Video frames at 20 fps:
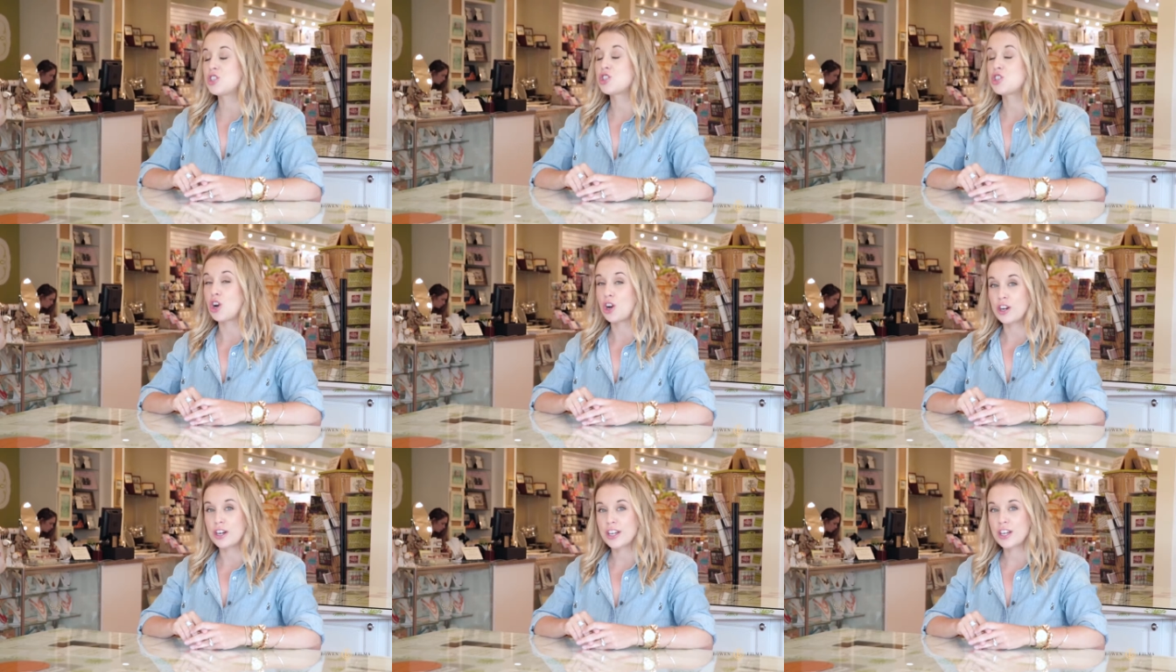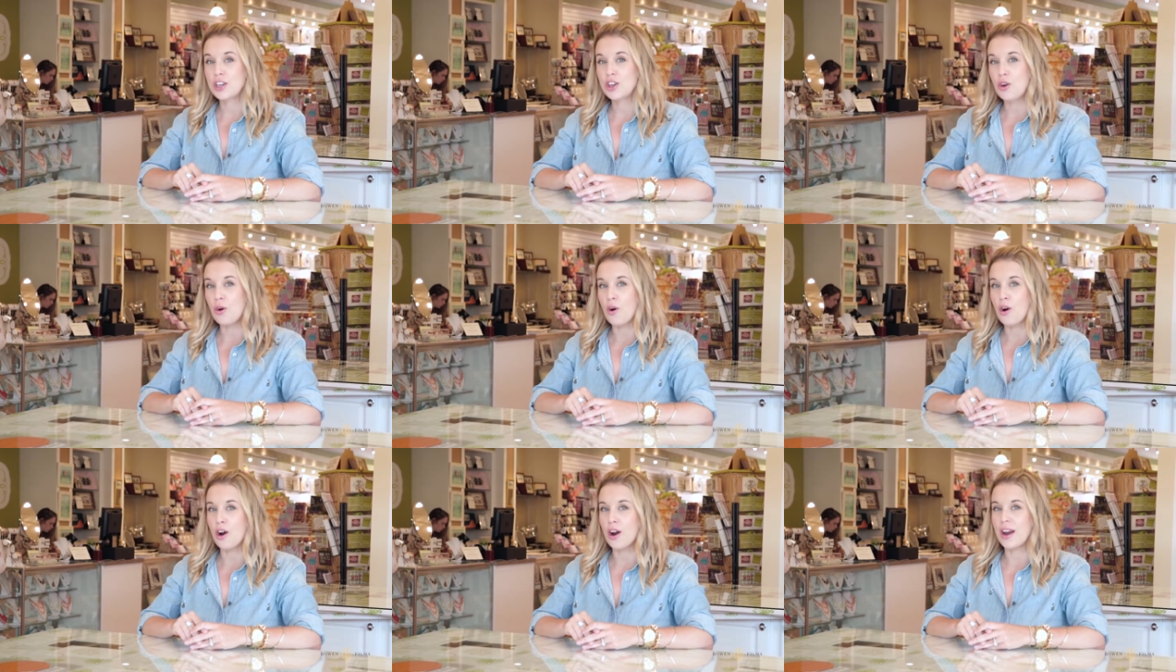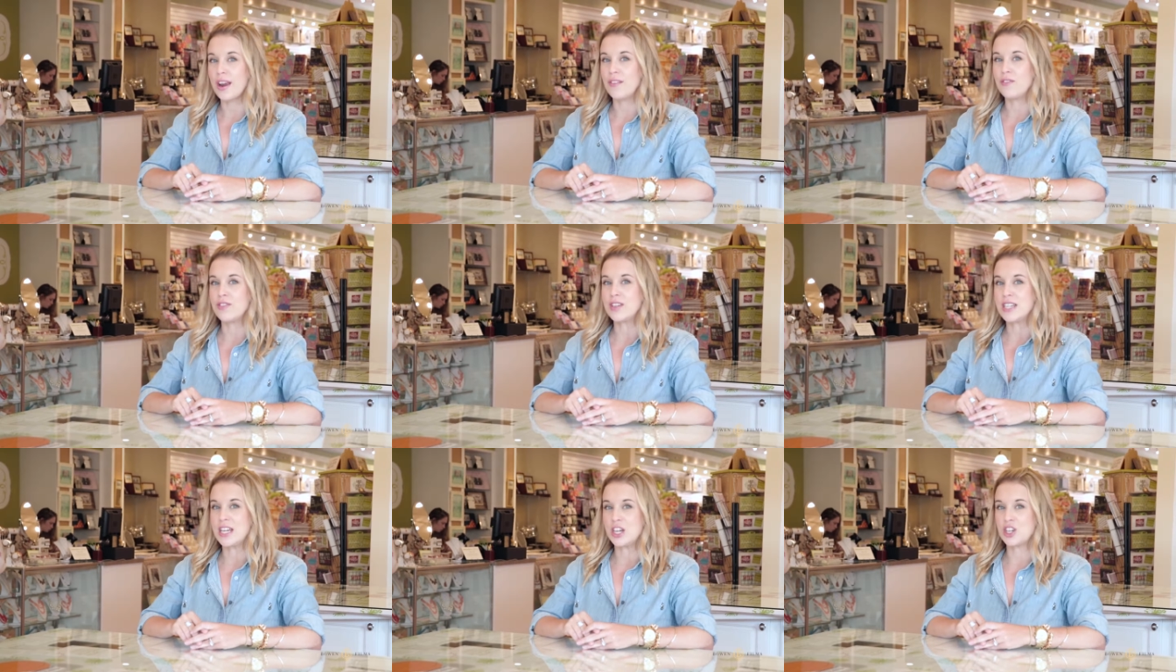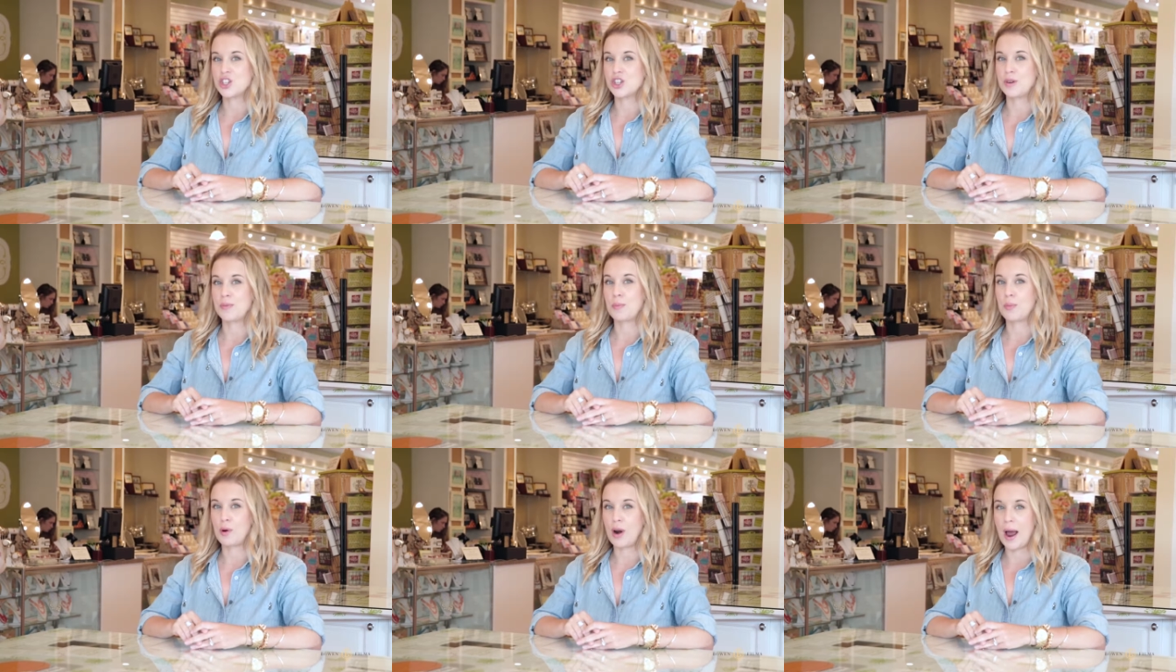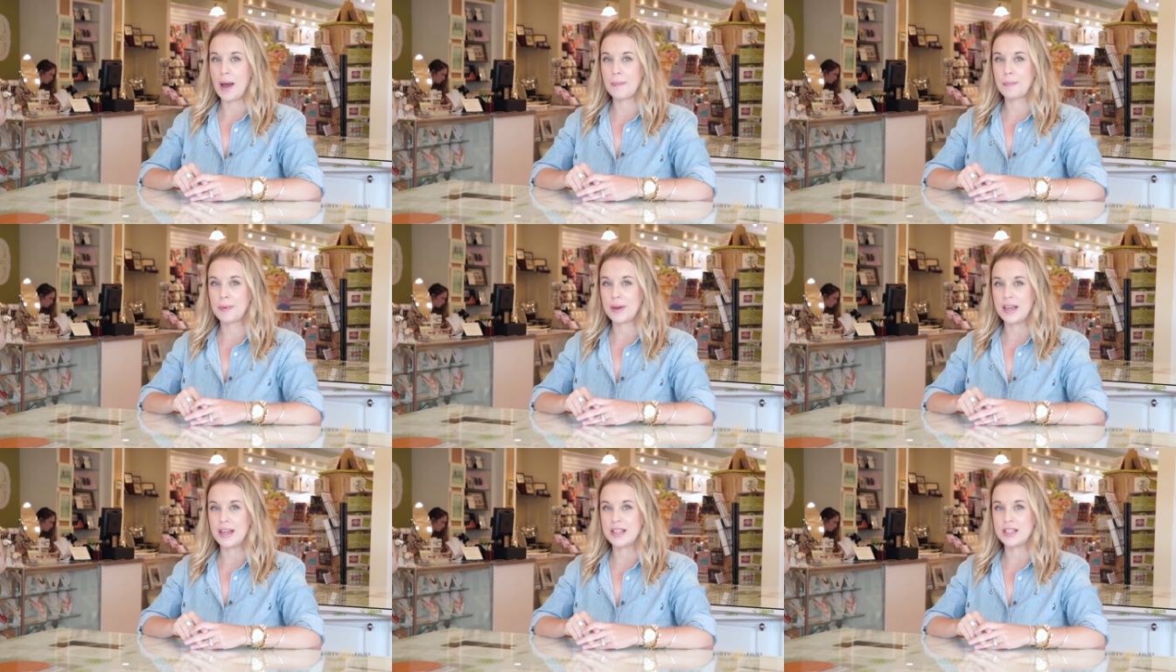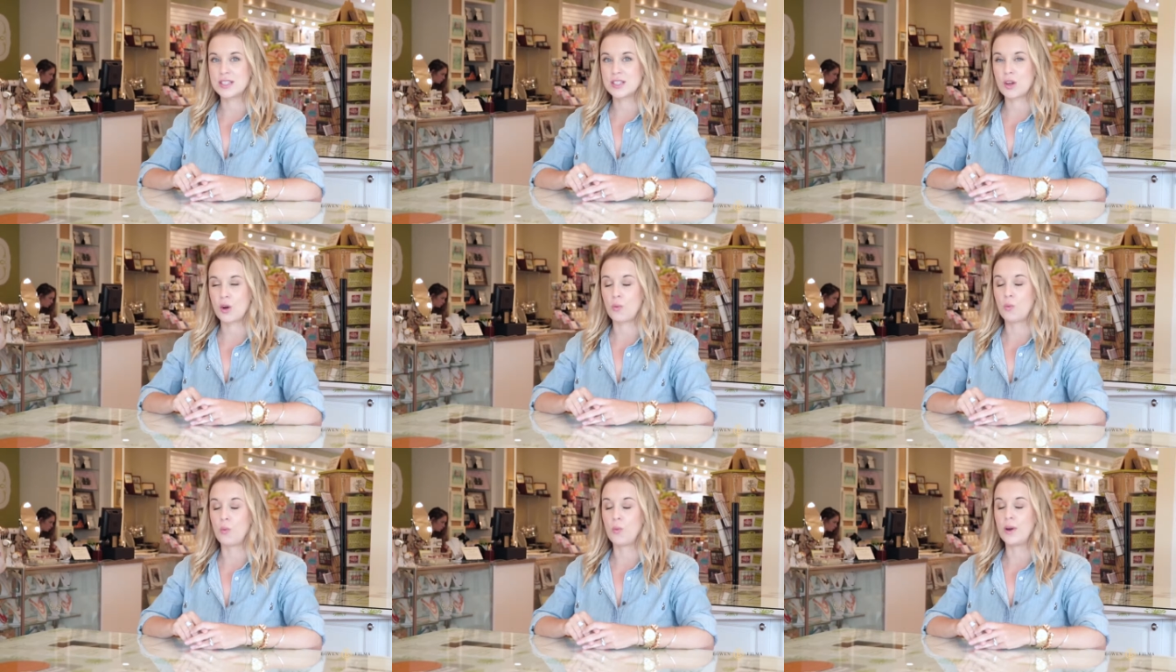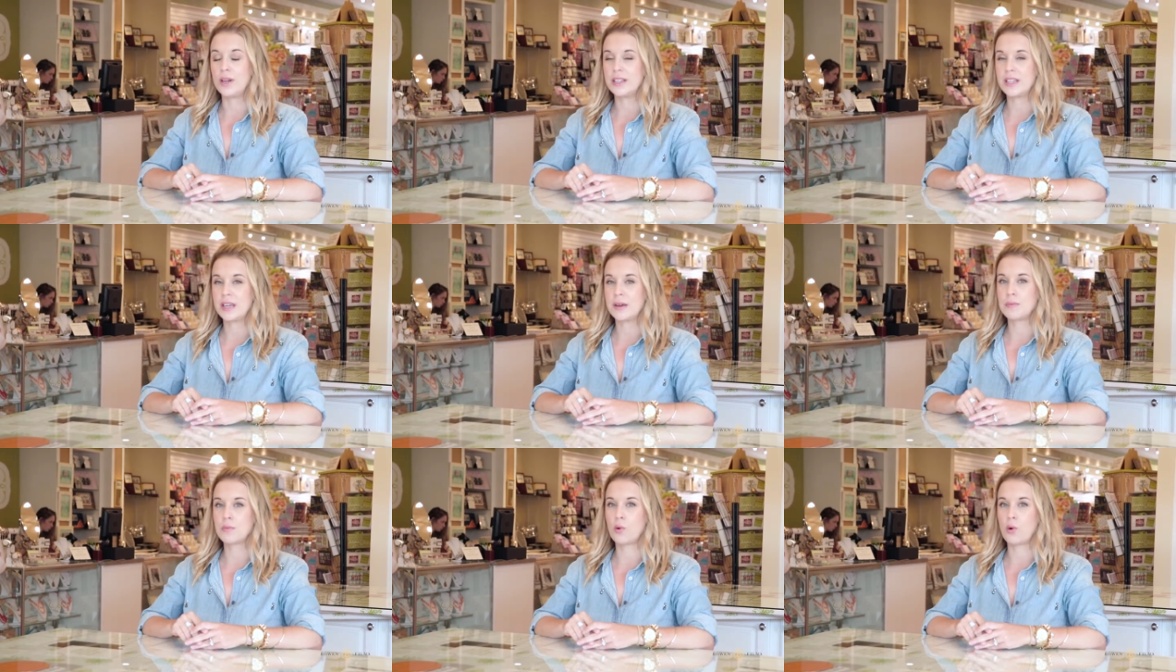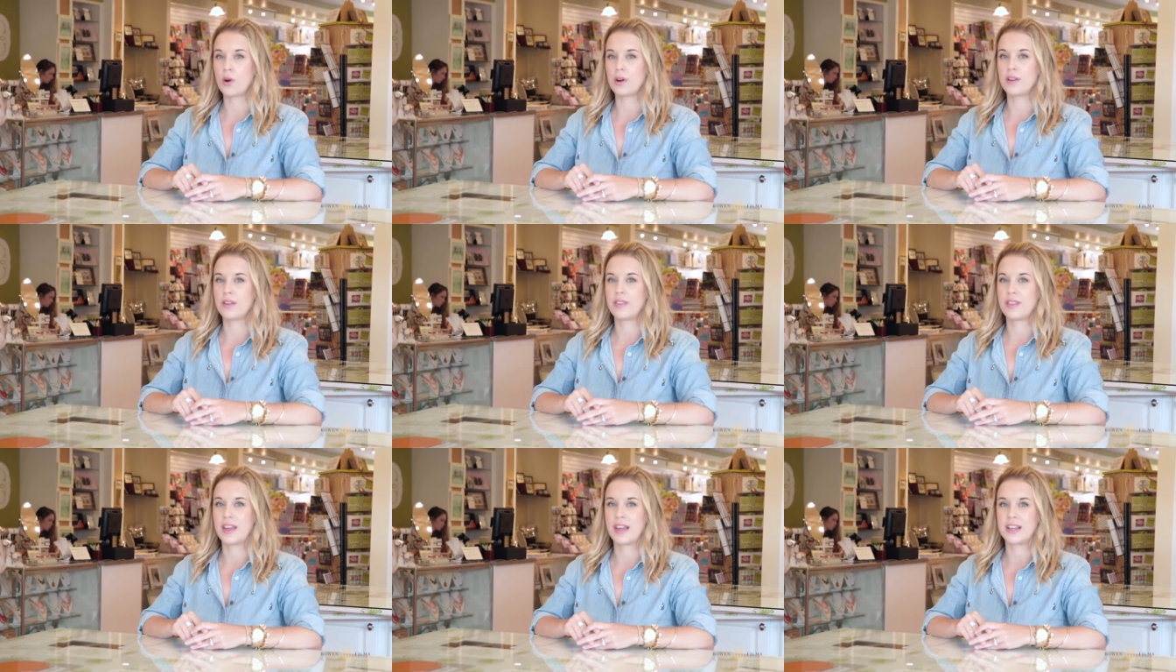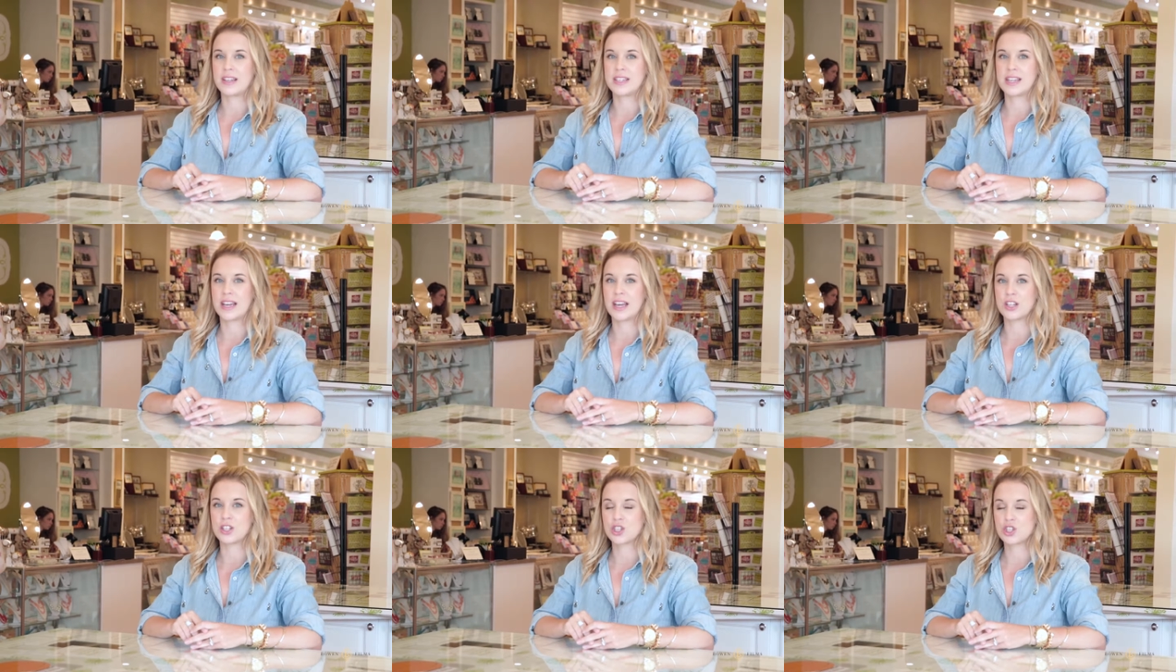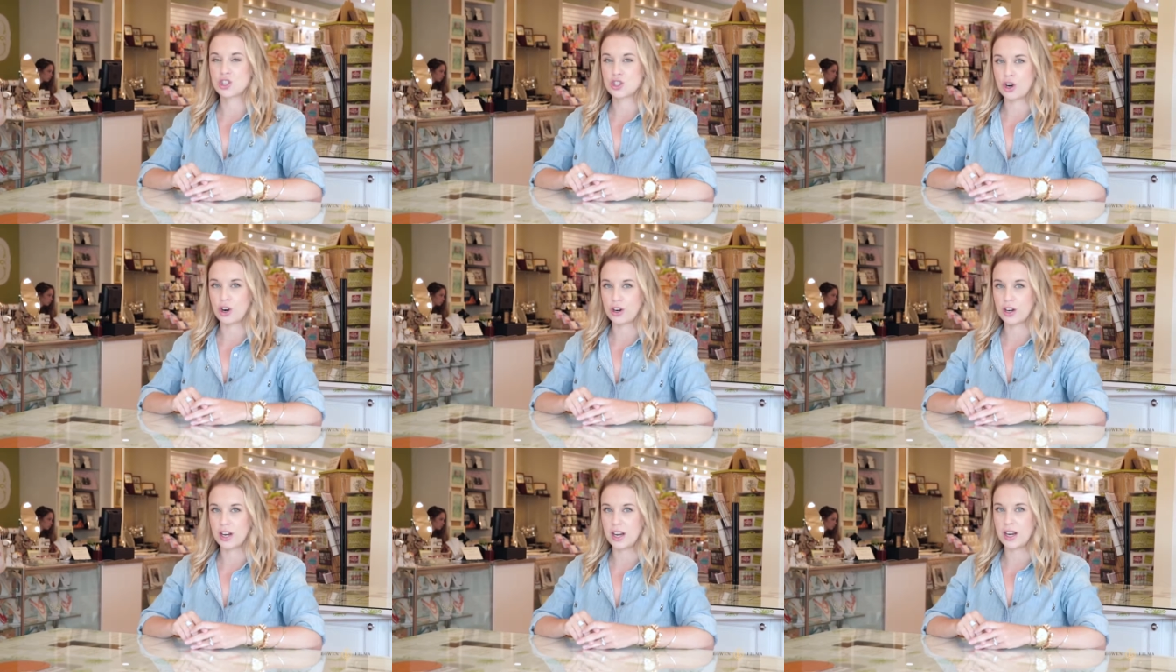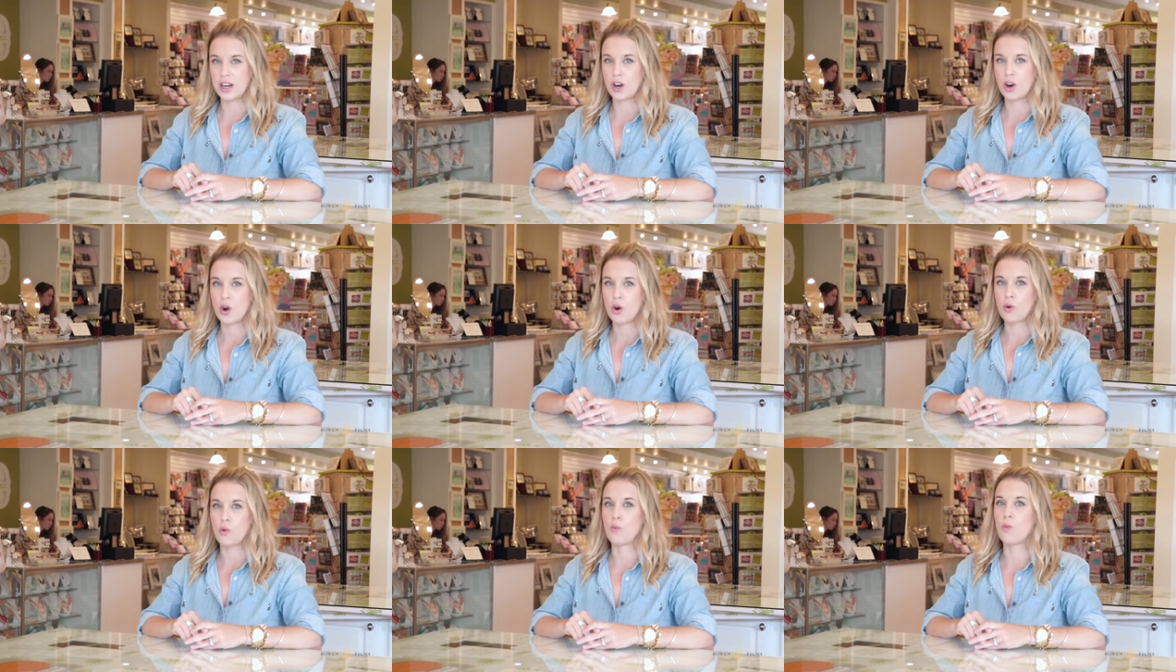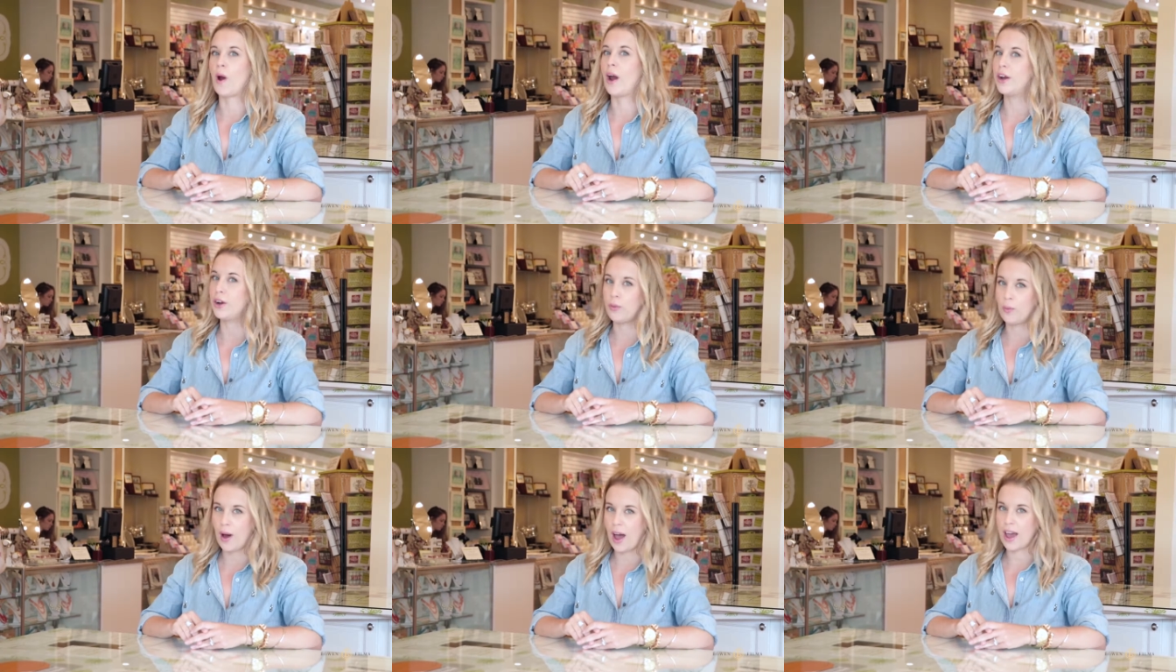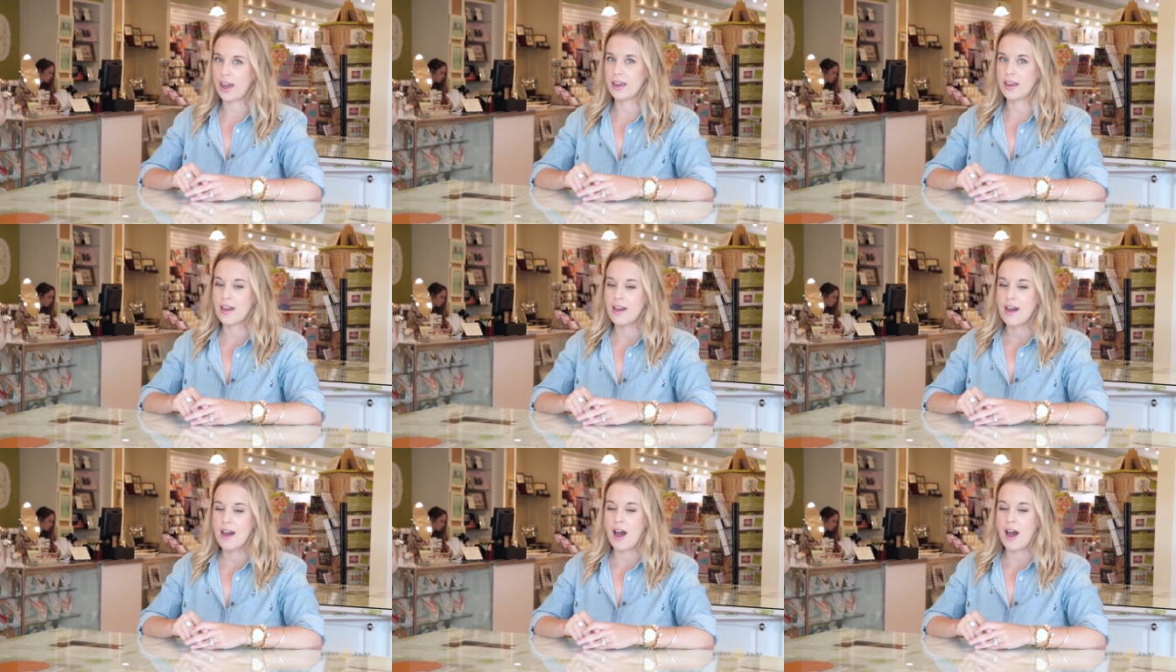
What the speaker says: starting your invitation prep, it's a really important thing to get started right away.